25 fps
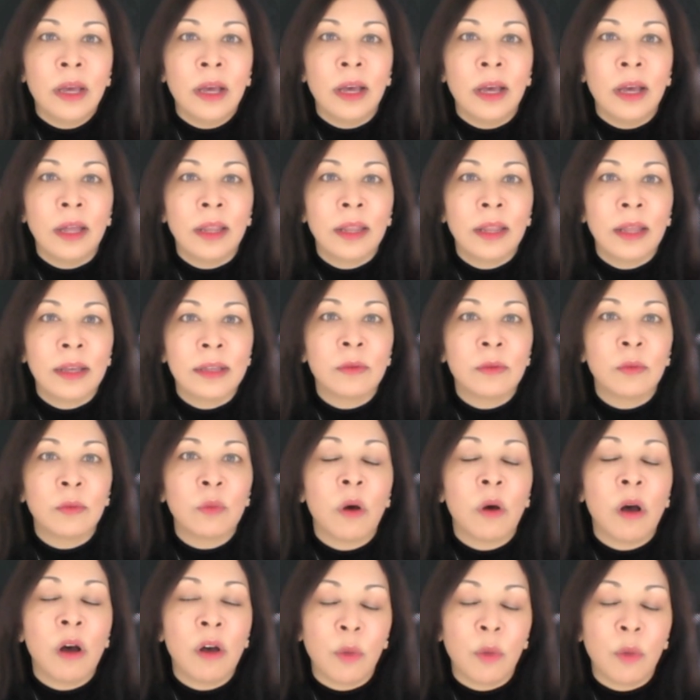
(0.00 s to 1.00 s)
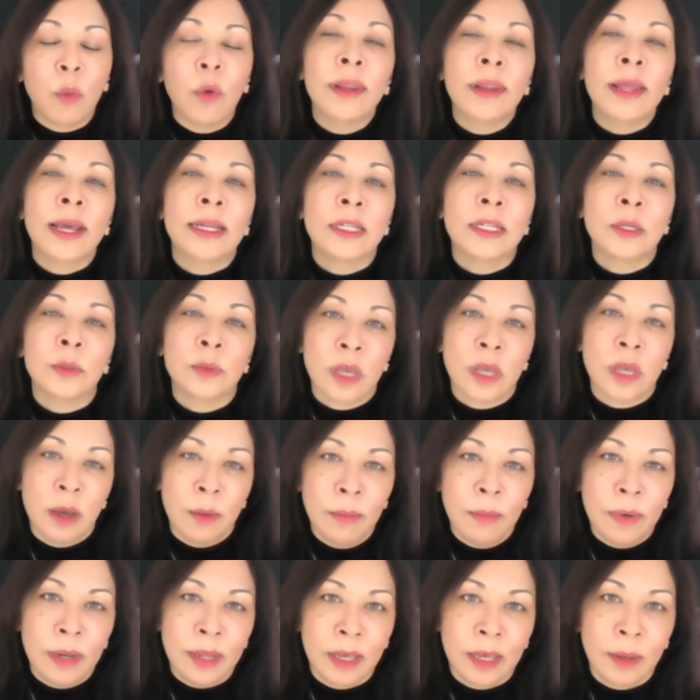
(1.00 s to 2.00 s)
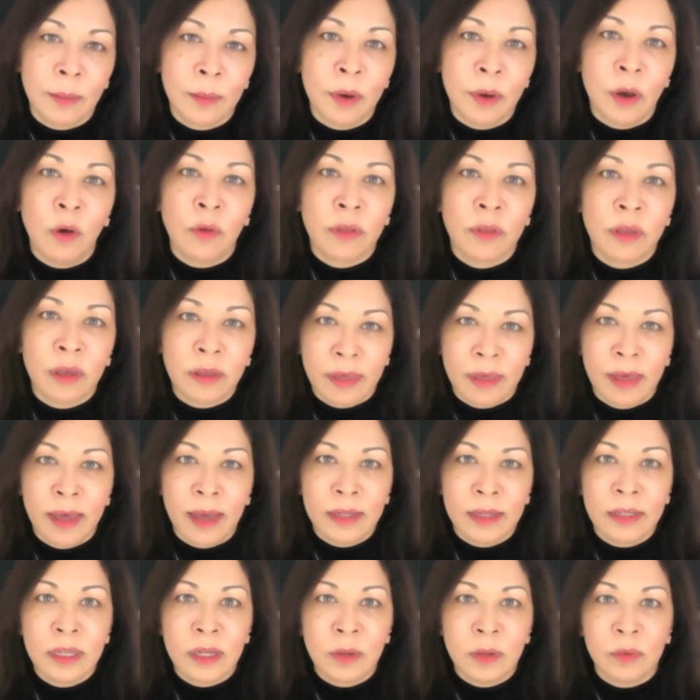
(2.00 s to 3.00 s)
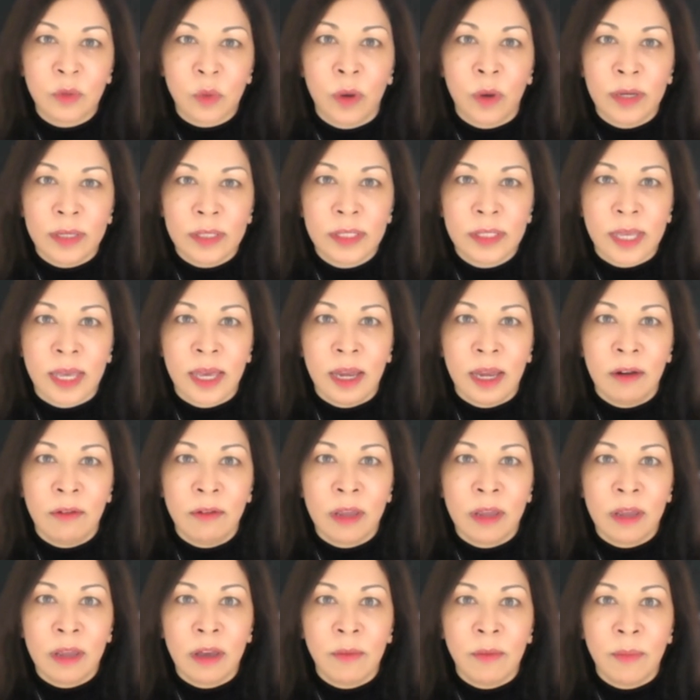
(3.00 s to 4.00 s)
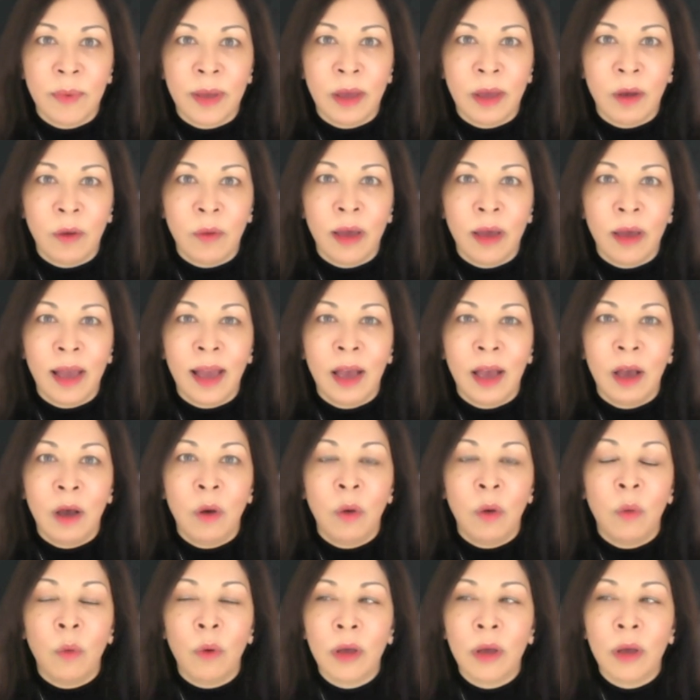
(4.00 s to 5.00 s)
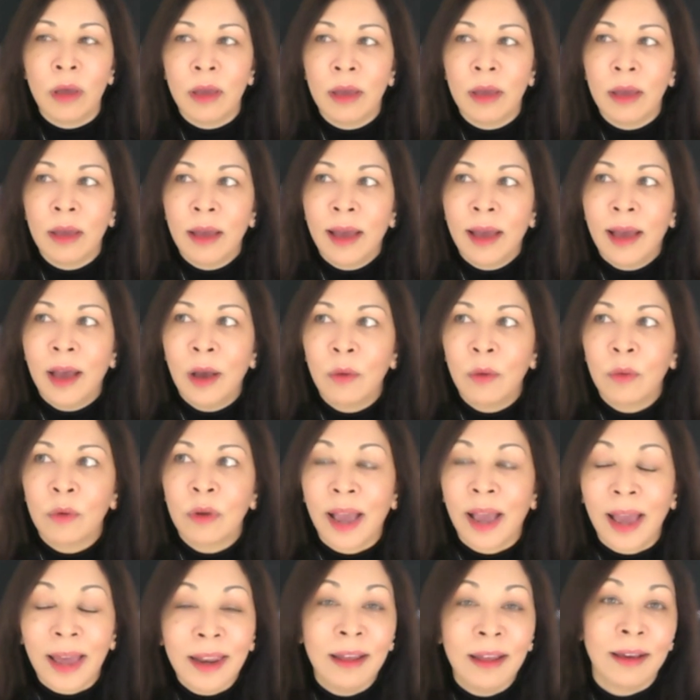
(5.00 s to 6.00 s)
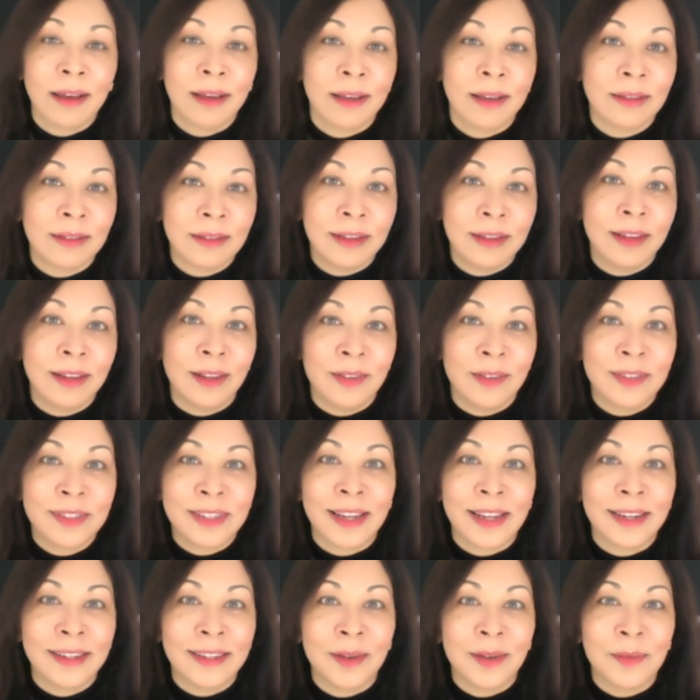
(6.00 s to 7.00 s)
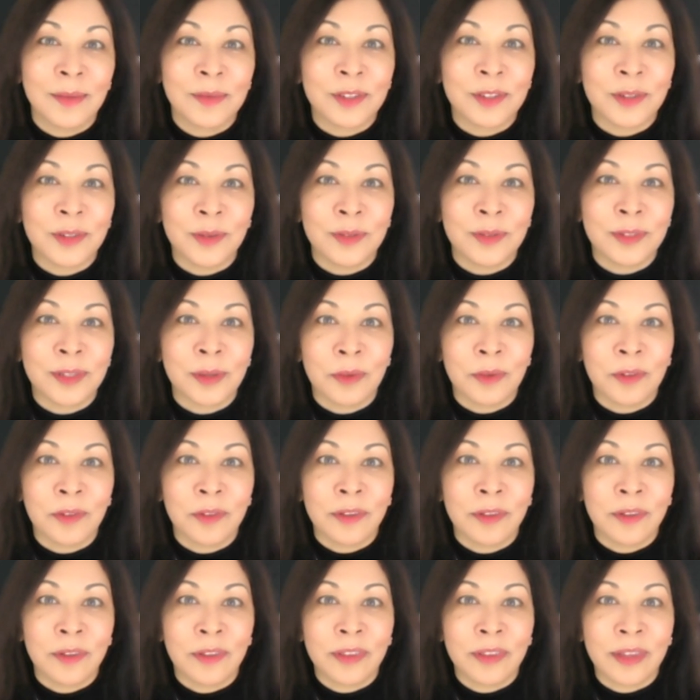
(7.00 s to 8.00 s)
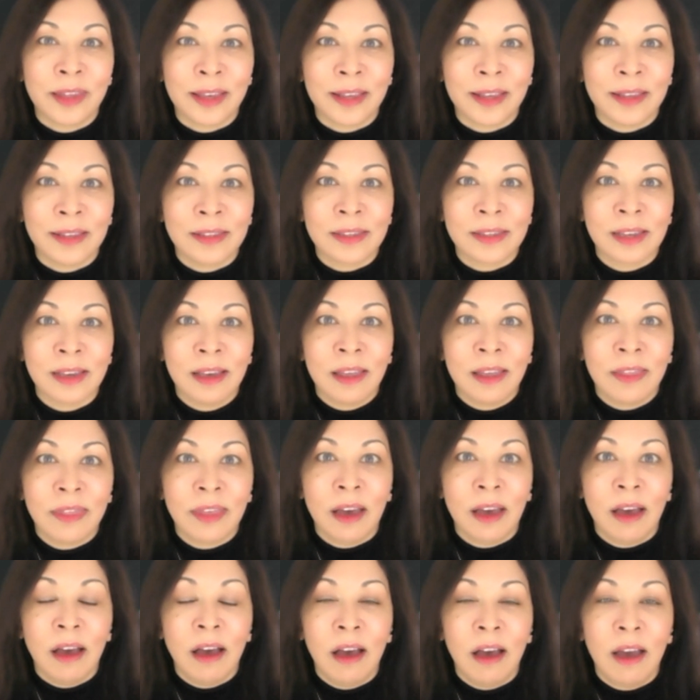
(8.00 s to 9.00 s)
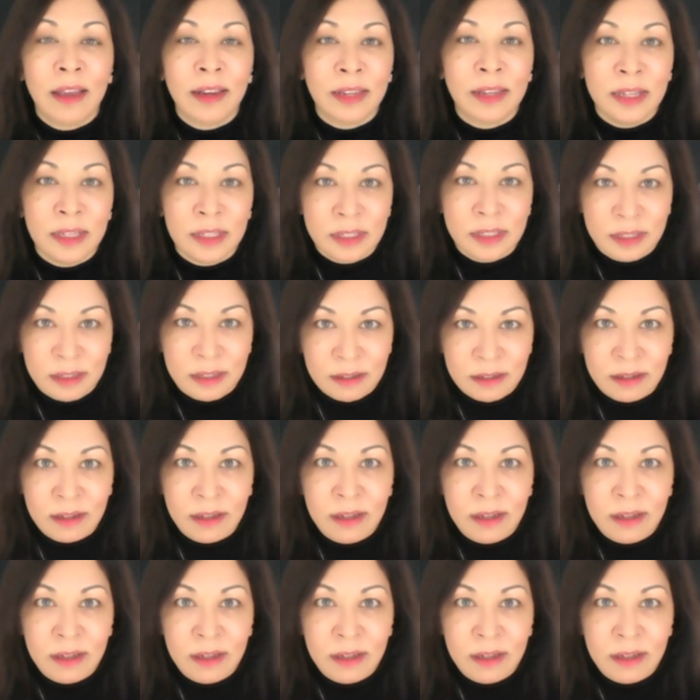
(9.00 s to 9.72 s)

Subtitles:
On the one hand, it was humbling, but on the other hand, it was quite scary about how can I stand up to some of the things that I need to,